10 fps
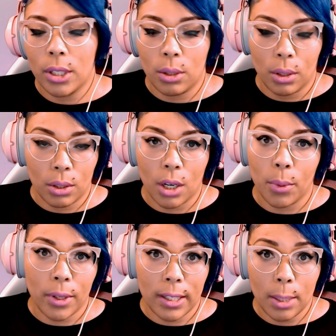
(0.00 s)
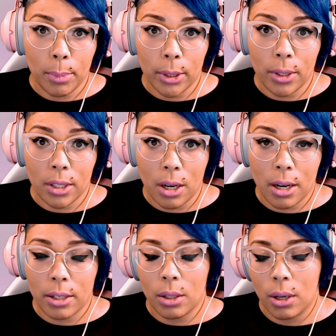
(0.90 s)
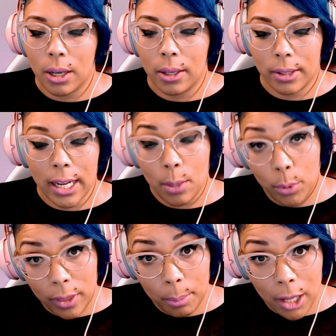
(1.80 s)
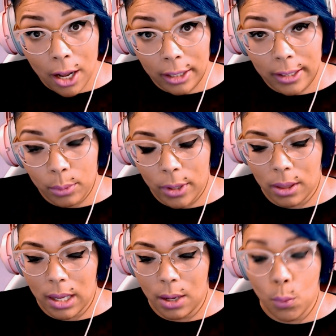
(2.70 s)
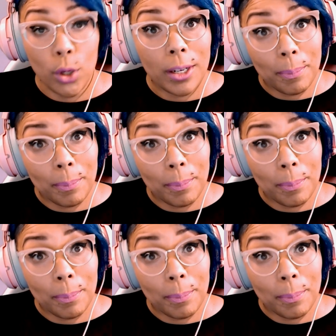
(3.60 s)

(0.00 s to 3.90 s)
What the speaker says: So you can start with a simpler start setup with the blocks with the wood.